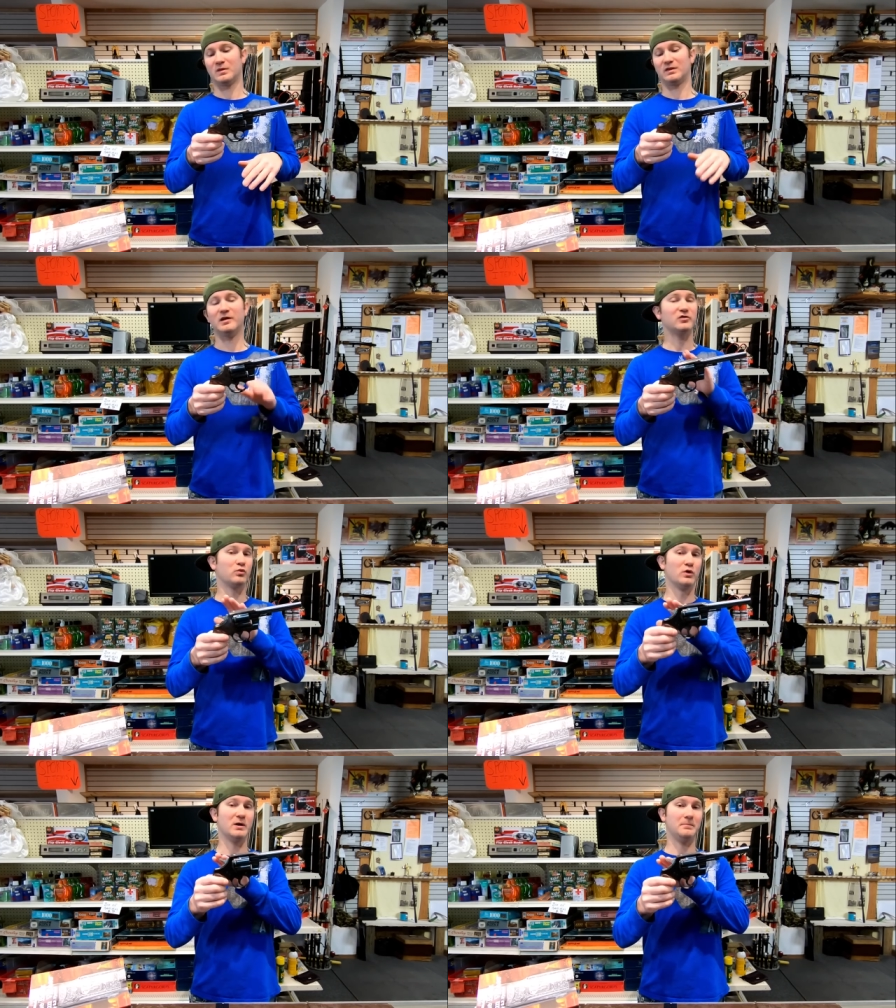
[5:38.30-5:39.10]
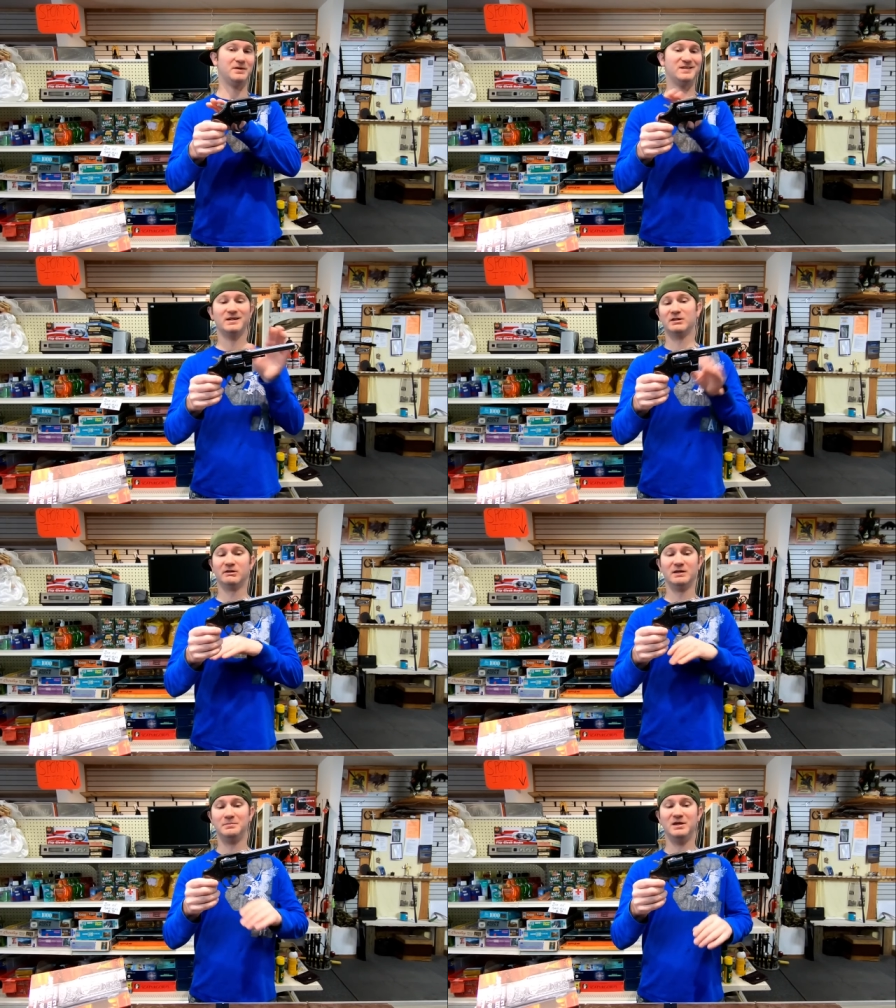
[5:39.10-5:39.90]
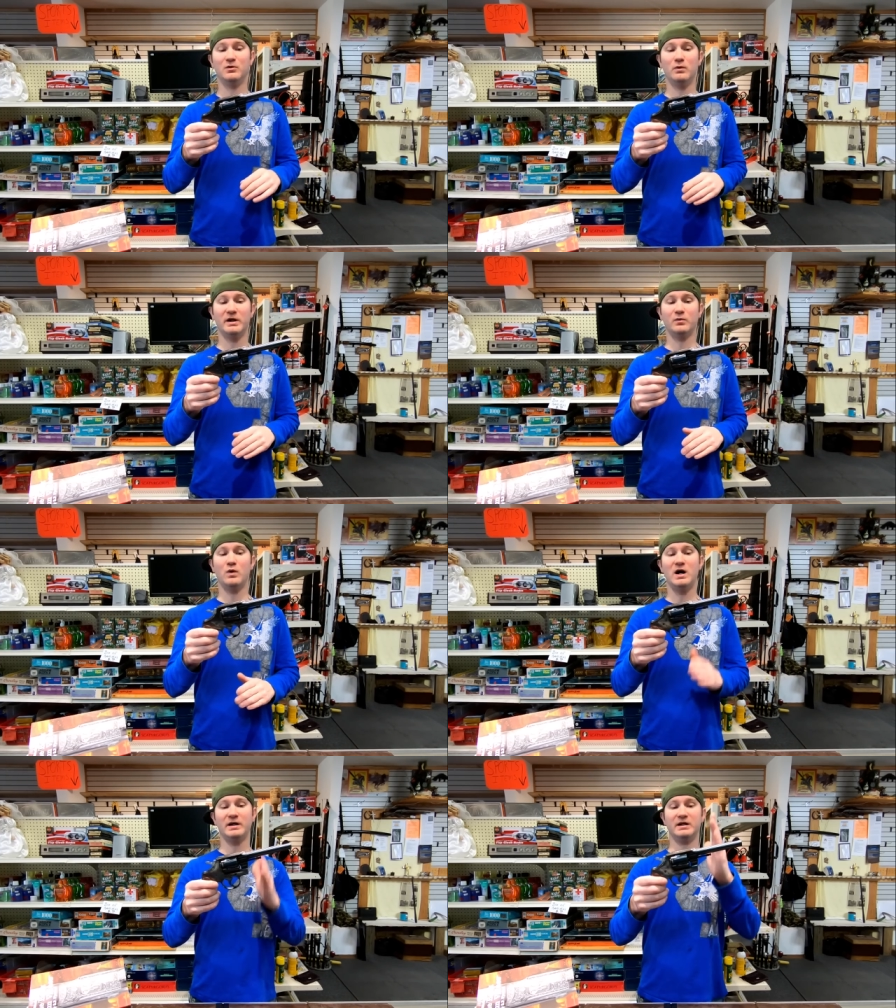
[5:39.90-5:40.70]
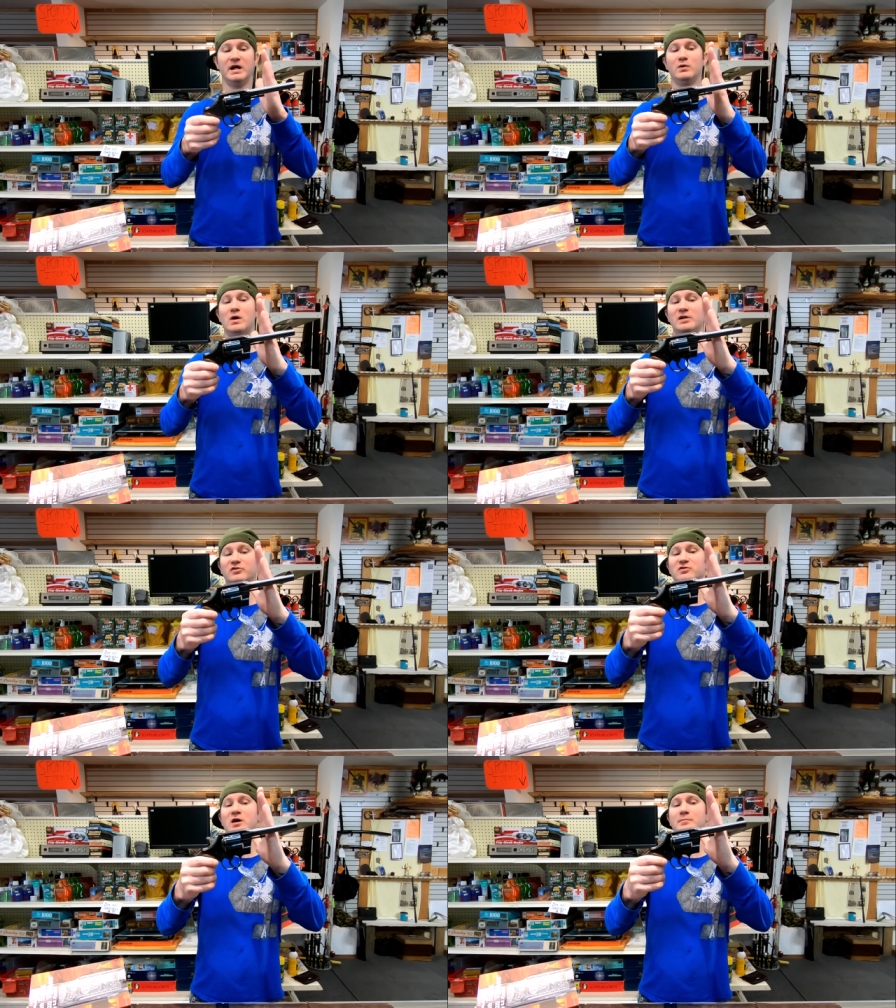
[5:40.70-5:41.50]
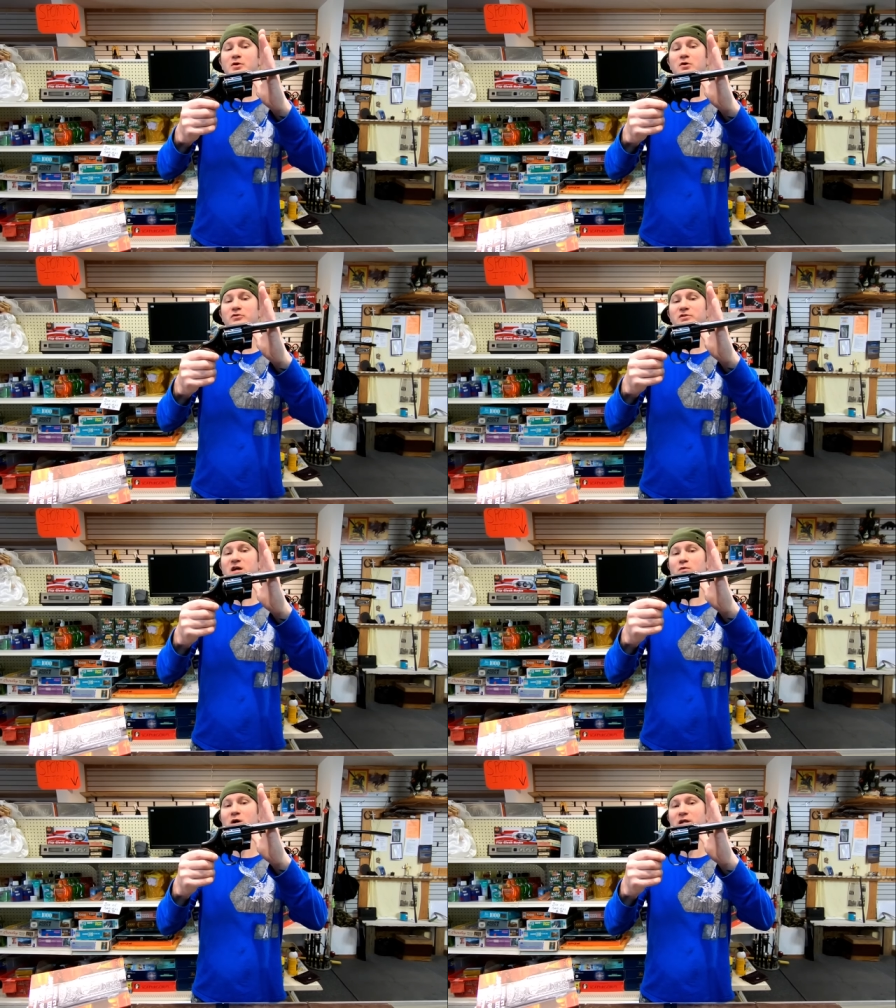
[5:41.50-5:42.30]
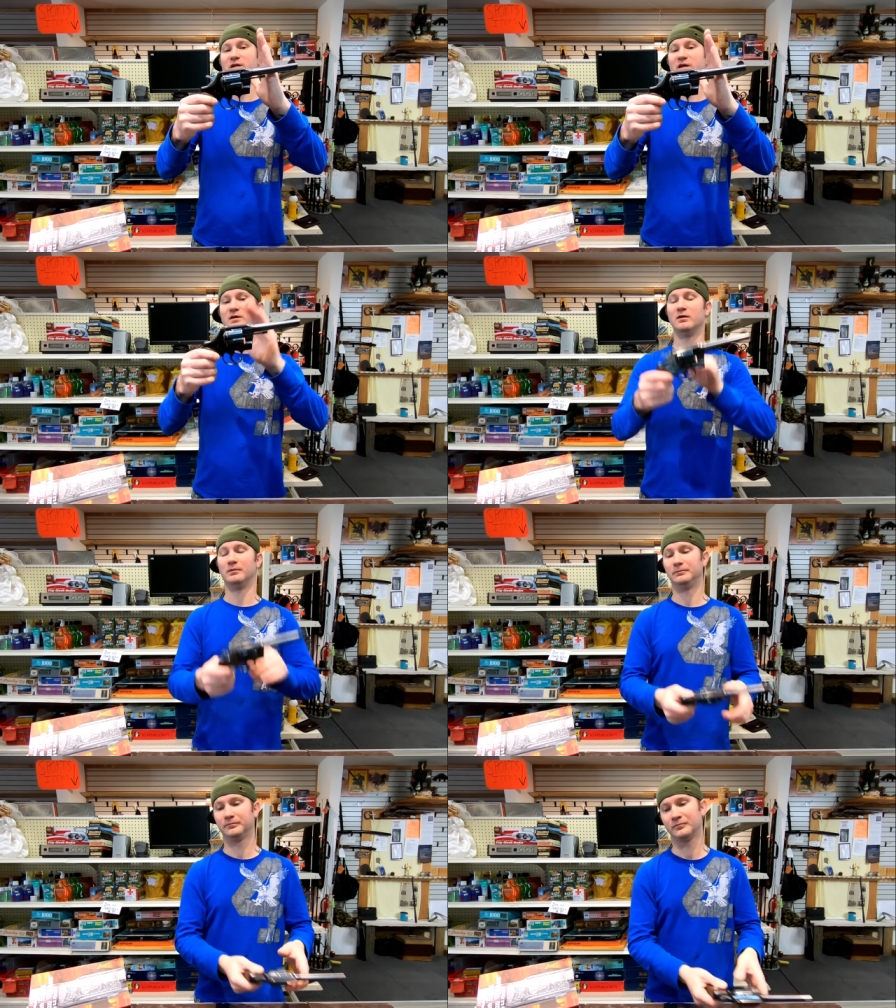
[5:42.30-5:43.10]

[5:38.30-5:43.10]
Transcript: This wouldn't particularly be the one I'd want. I'd want a snub nose and I'd want it nickel.